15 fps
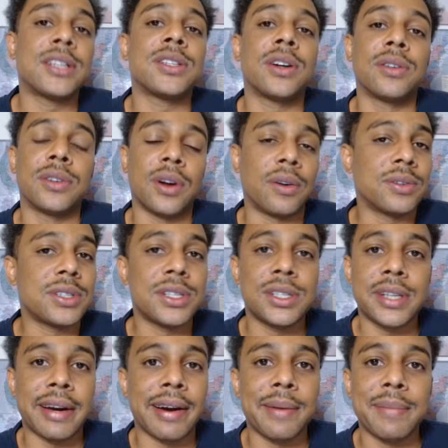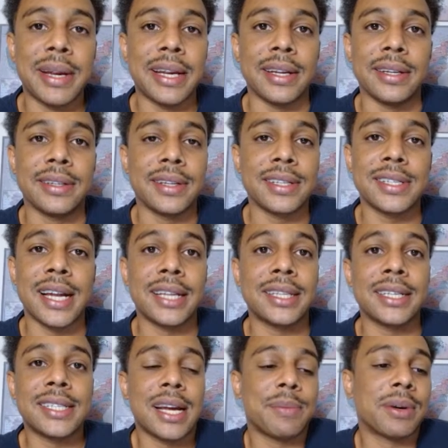So don't just stare at me. That's not
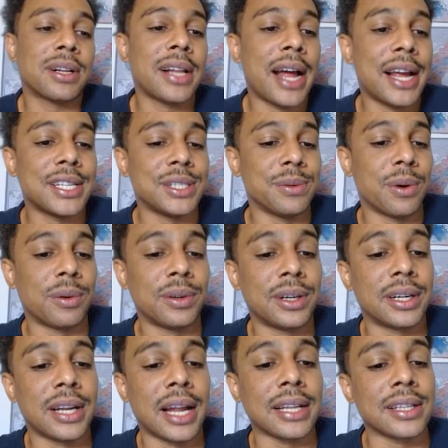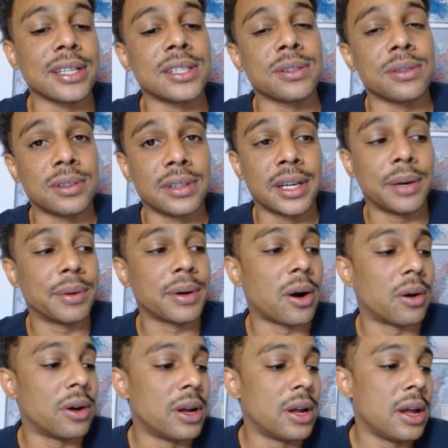the type of class. You won't learn like this. Here we
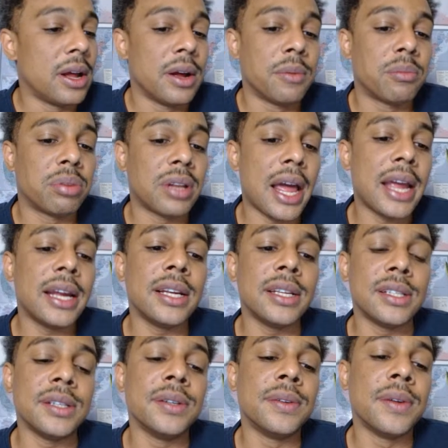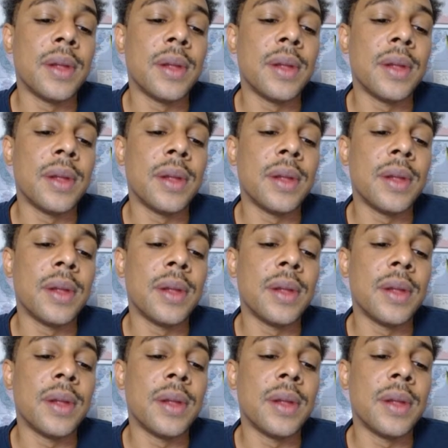go. Plays.